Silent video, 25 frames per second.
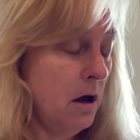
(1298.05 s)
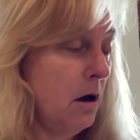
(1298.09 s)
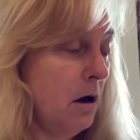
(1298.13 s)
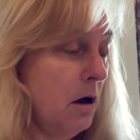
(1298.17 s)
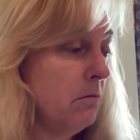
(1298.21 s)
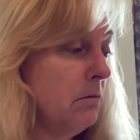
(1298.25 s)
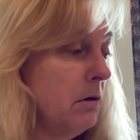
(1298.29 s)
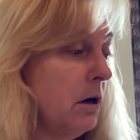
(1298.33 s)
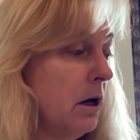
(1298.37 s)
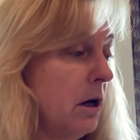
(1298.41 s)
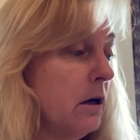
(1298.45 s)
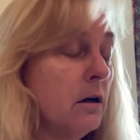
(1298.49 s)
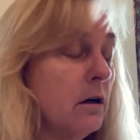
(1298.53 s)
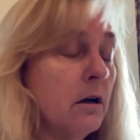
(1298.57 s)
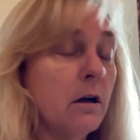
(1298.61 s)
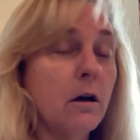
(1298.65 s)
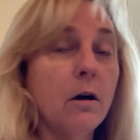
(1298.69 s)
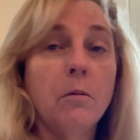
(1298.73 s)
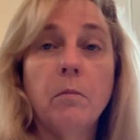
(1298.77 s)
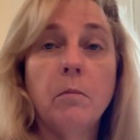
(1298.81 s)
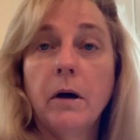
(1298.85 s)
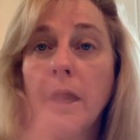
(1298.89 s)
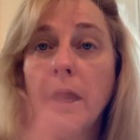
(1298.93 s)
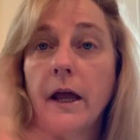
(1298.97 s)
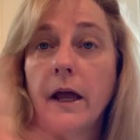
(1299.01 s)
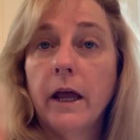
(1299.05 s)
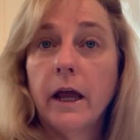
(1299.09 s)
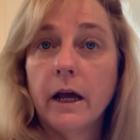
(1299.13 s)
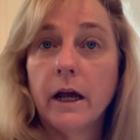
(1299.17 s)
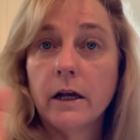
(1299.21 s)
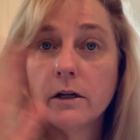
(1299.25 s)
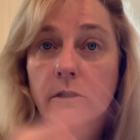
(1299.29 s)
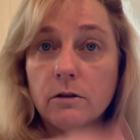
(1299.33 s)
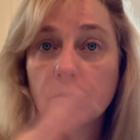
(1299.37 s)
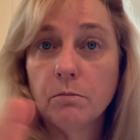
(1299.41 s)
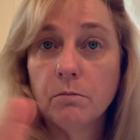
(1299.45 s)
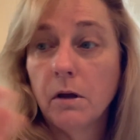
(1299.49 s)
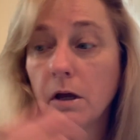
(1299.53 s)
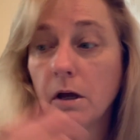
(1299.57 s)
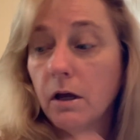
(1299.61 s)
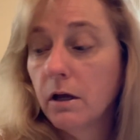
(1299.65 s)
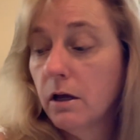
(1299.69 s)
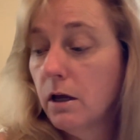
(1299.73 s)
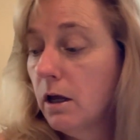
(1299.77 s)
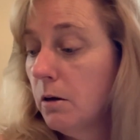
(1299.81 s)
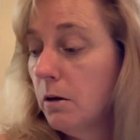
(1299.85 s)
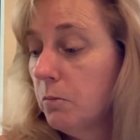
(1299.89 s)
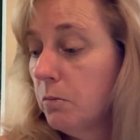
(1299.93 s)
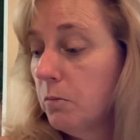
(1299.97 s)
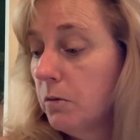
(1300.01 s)
I'm not going to go buy extra
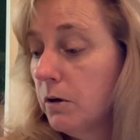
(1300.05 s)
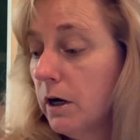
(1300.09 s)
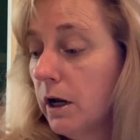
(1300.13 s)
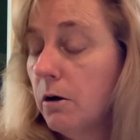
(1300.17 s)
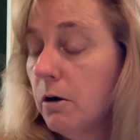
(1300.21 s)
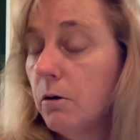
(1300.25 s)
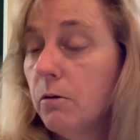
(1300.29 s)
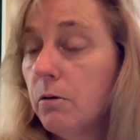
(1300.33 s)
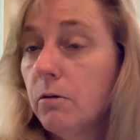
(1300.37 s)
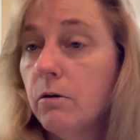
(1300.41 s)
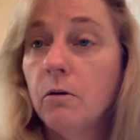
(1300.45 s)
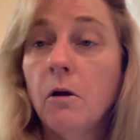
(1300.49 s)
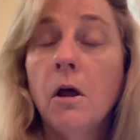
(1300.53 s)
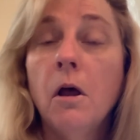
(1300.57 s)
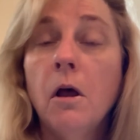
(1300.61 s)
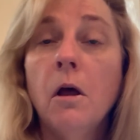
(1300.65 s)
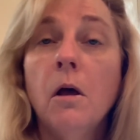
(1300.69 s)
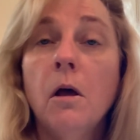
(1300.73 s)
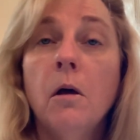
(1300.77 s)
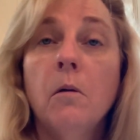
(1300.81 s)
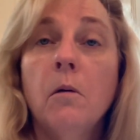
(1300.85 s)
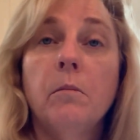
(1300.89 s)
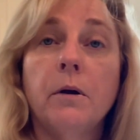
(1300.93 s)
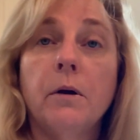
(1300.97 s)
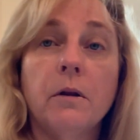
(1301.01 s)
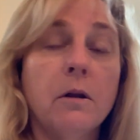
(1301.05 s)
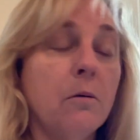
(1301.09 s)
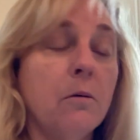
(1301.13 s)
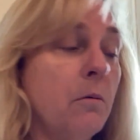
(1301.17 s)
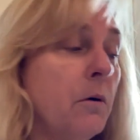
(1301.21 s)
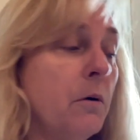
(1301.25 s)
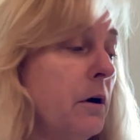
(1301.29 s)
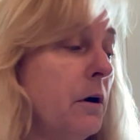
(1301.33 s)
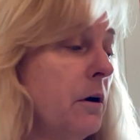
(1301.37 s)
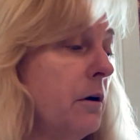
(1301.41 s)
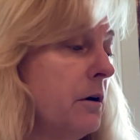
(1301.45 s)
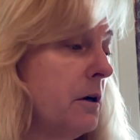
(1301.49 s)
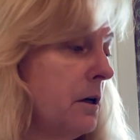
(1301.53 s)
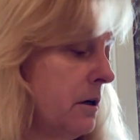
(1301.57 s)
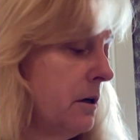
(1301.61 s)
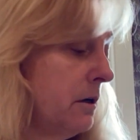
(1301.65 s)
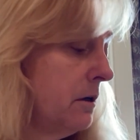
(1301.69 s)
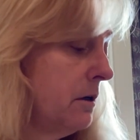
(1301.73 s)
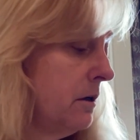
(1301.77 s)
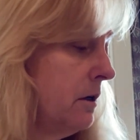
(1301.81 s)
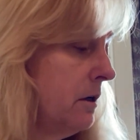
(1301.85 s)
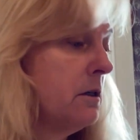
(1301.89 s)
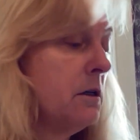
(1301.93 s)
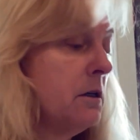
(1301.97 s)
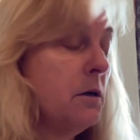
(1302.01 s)
makeup when I don't barely wear it
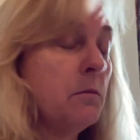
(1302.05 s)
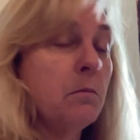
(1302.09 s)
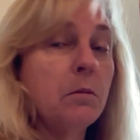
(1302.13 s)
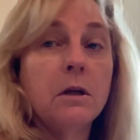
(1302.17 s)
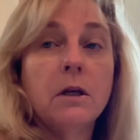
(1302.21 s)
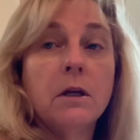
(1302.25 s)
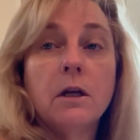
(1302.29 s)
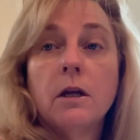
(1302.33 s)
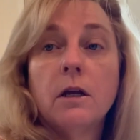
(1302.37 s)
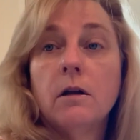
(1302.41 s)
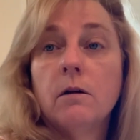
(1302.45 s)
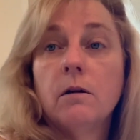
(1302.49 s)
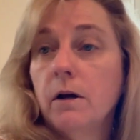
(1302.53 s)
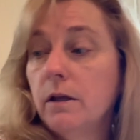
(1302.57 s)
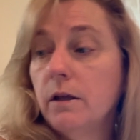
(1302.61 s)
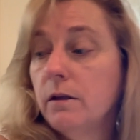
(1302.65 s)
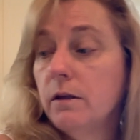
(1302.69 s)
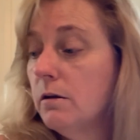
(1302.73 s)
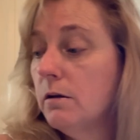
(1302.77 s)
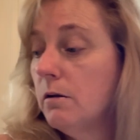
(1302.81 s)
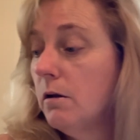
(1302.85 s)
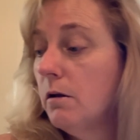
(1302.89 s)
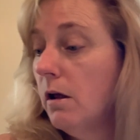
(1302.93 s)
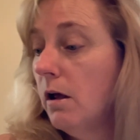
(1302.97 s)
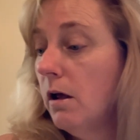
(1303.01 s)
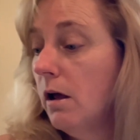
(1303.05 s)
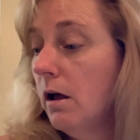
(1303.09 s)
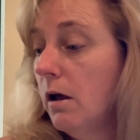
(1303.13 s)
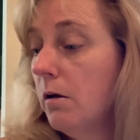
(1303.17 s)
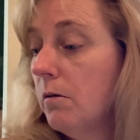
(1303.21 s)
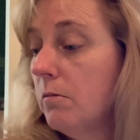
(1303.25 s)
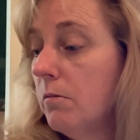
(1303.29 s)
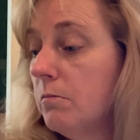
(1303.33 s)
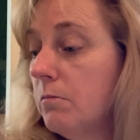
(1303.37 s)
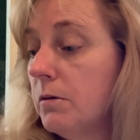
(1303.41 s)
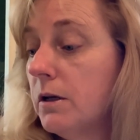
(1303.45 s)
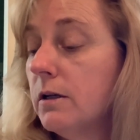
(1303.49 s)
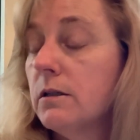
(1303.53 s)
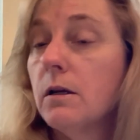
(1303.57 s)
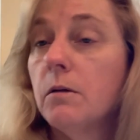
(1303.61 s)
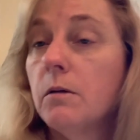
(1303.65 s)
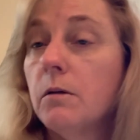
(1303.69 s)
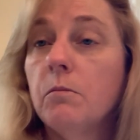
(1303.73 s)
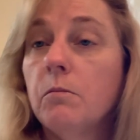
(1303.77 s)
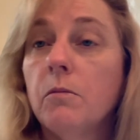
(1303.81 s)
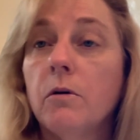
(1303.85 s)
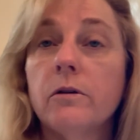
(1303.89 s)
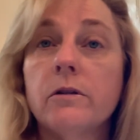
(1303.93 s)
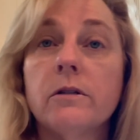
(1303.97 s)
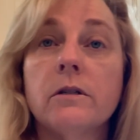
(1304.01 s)
to begin with uh, because
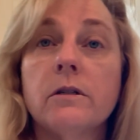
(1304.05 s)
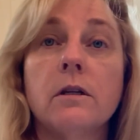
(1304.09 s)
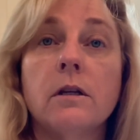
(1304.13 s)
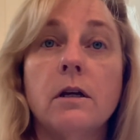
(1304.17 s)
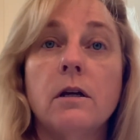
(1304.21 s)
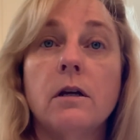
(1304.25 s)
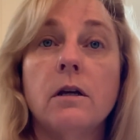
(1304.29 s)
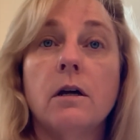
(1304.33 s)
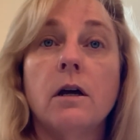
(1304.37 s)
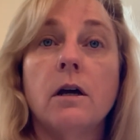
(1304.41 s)
I'm mostly,